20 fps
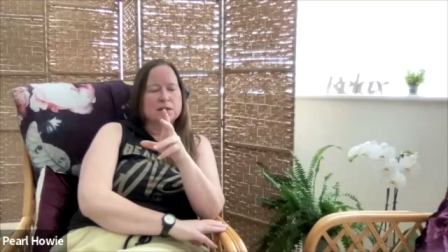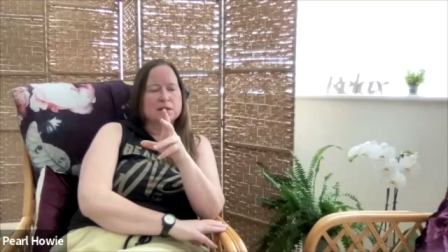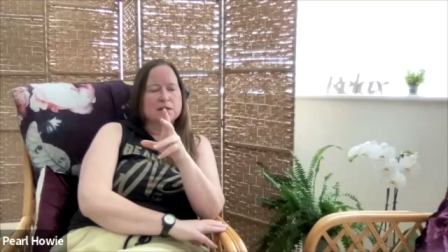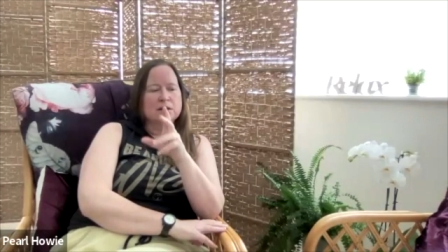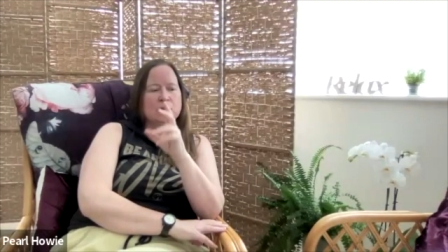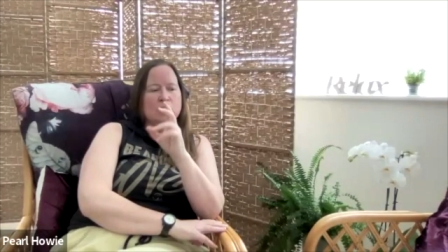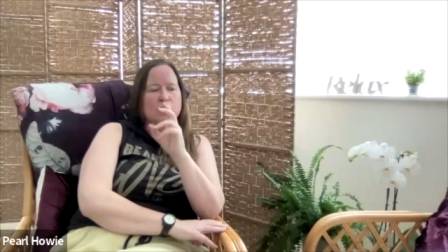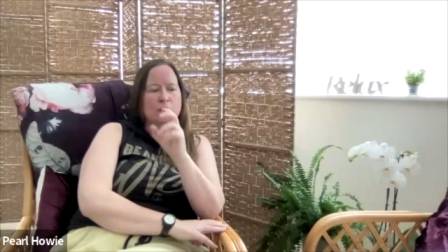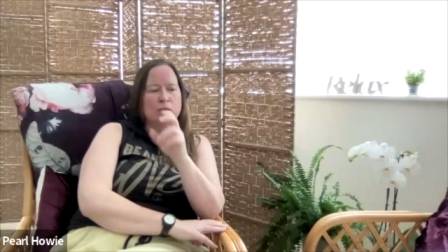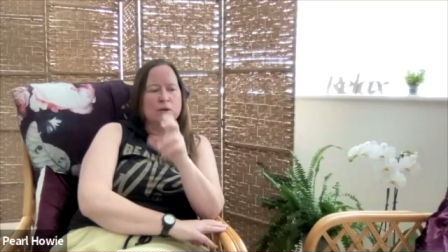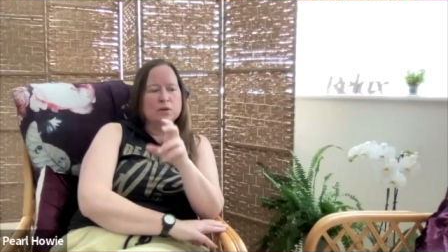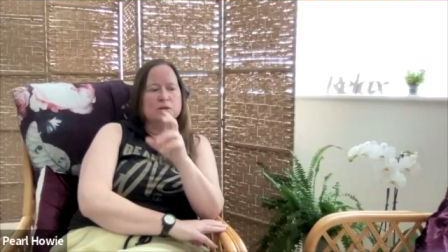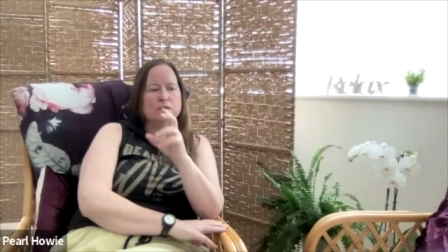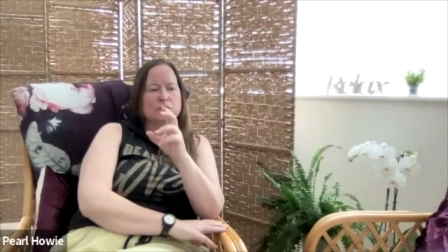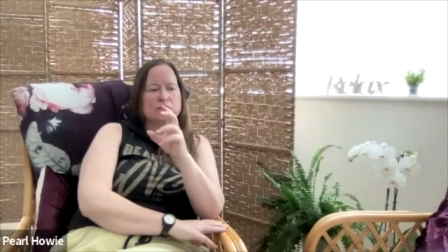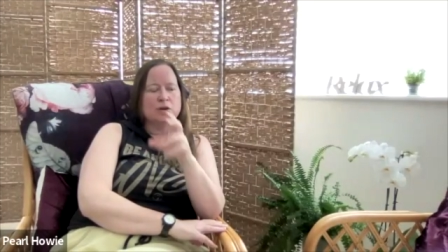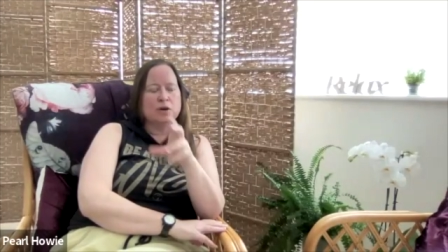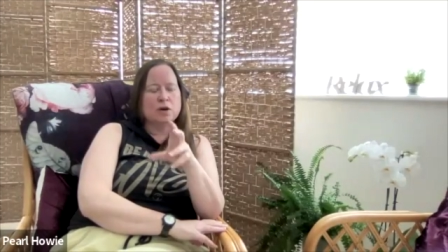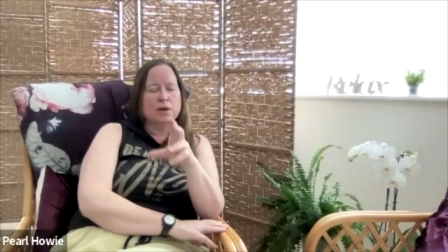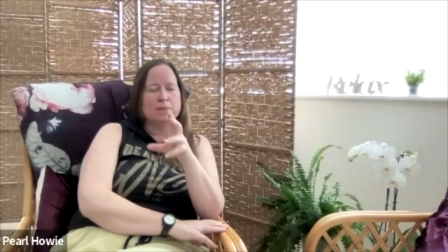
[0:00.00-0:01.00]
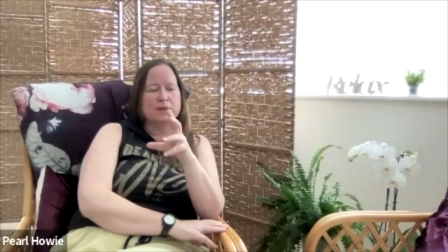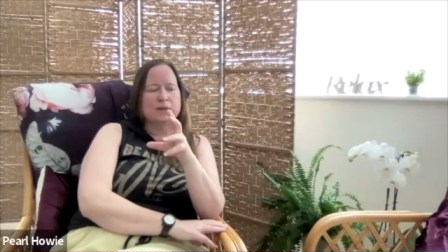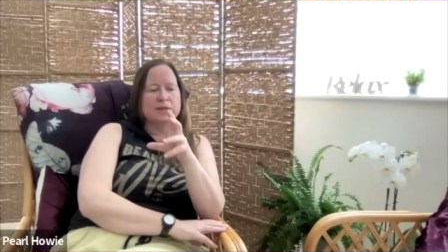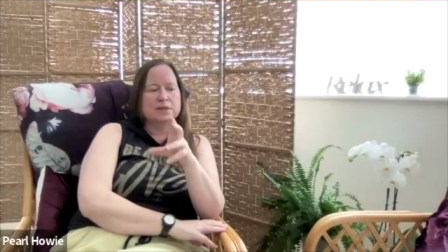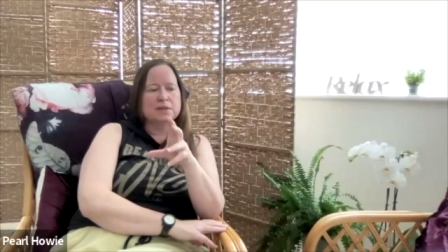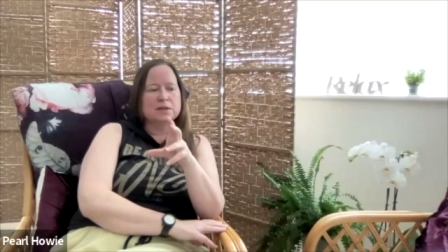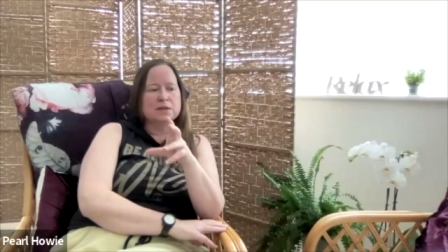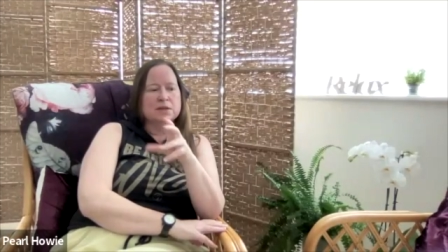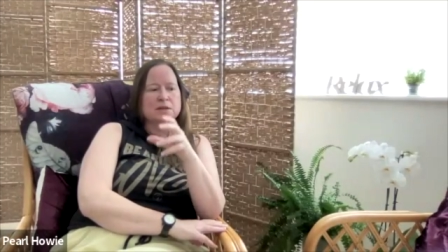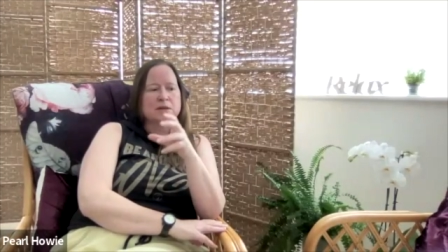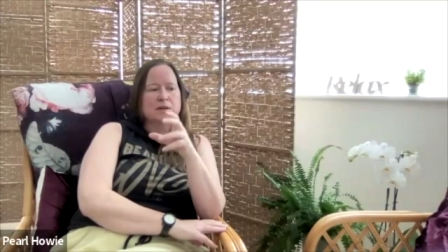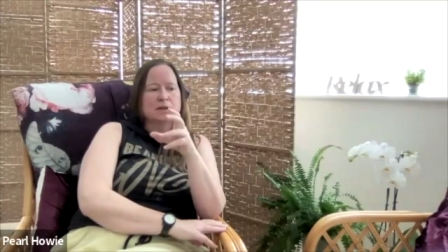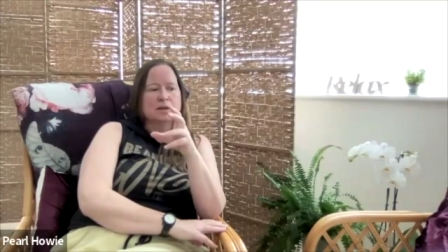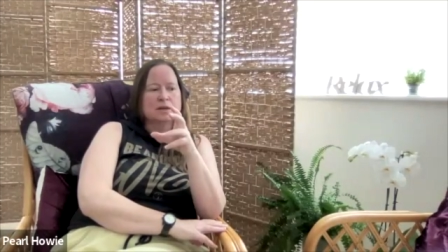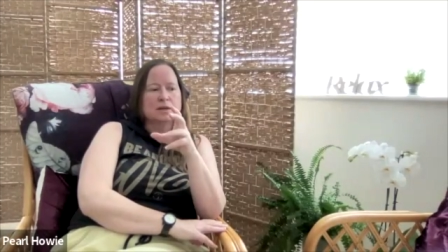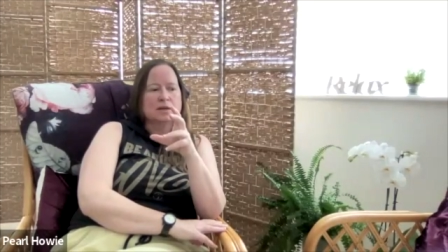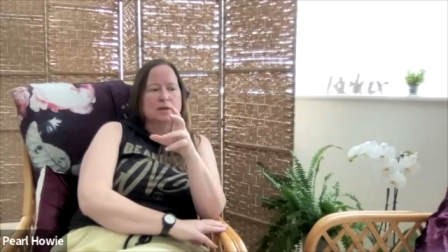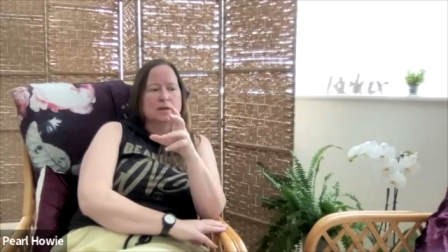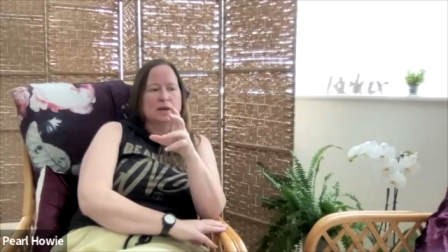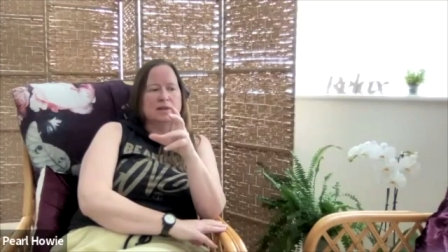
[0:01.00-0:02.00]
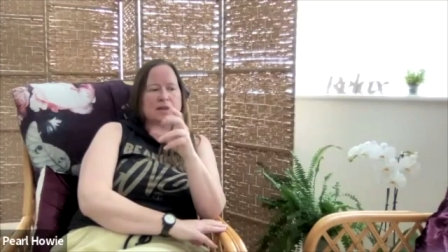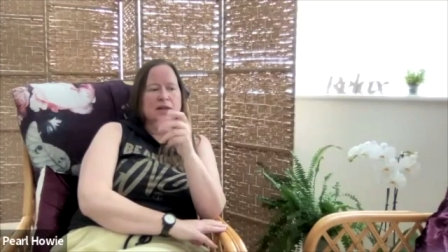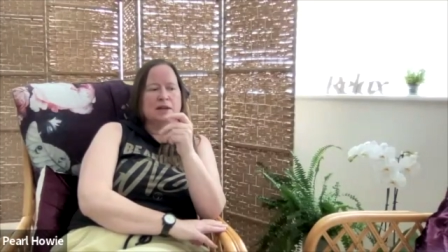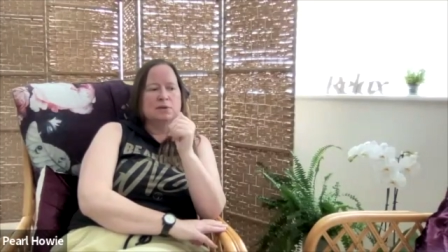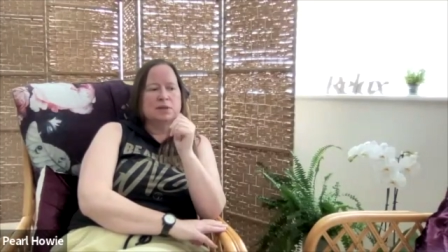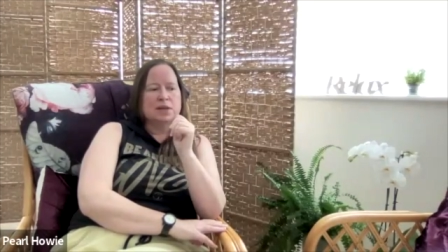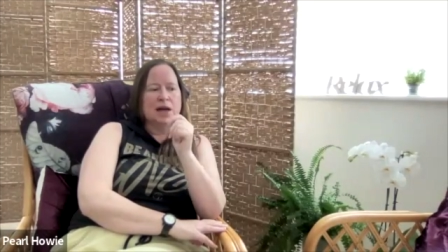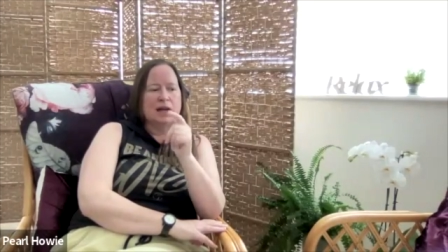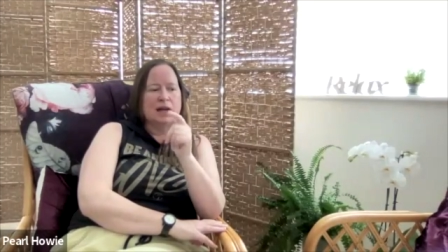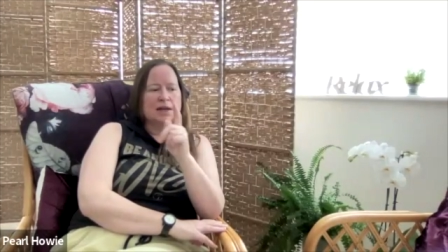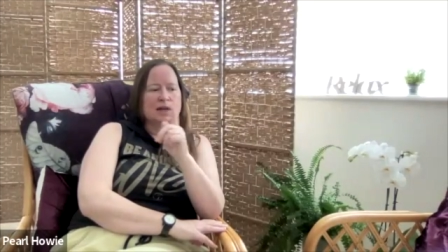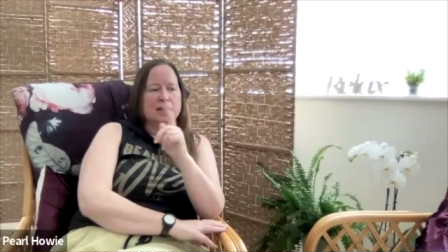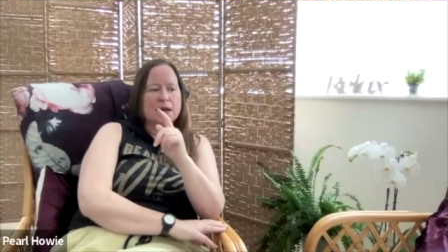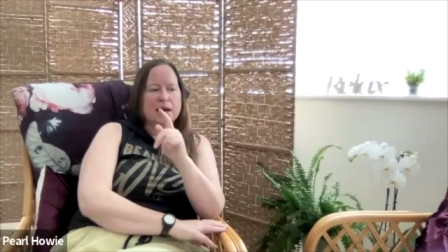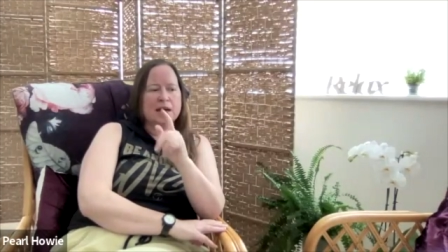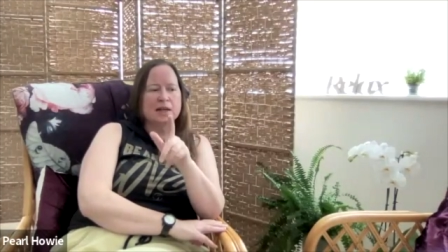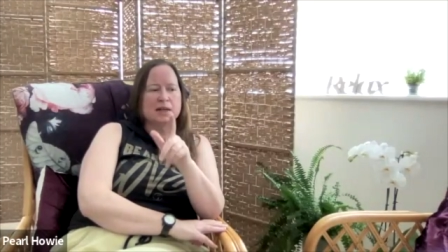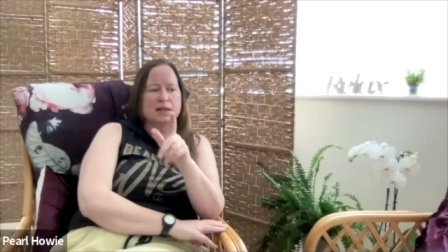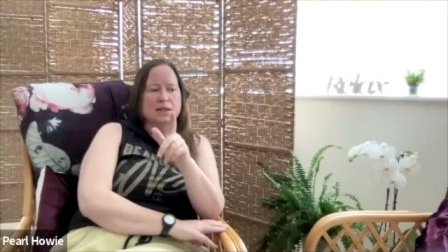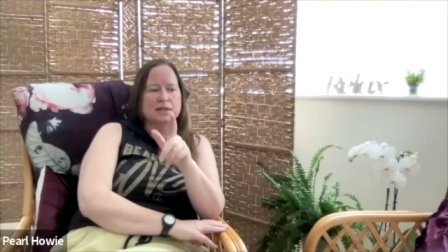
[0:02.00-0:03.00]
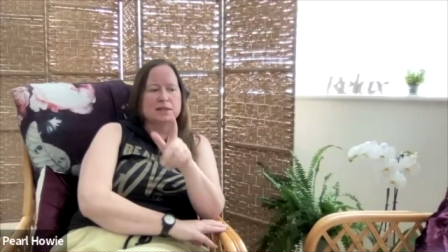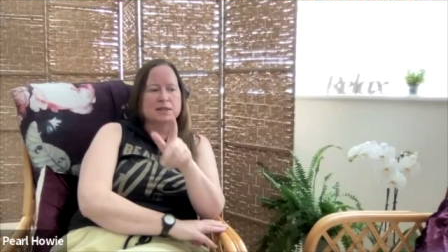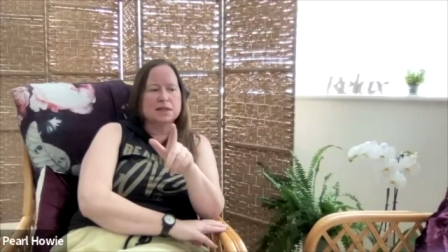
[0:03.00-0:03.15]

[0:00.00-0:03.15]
you know, a lot of the time is, I think it was Helen Keller that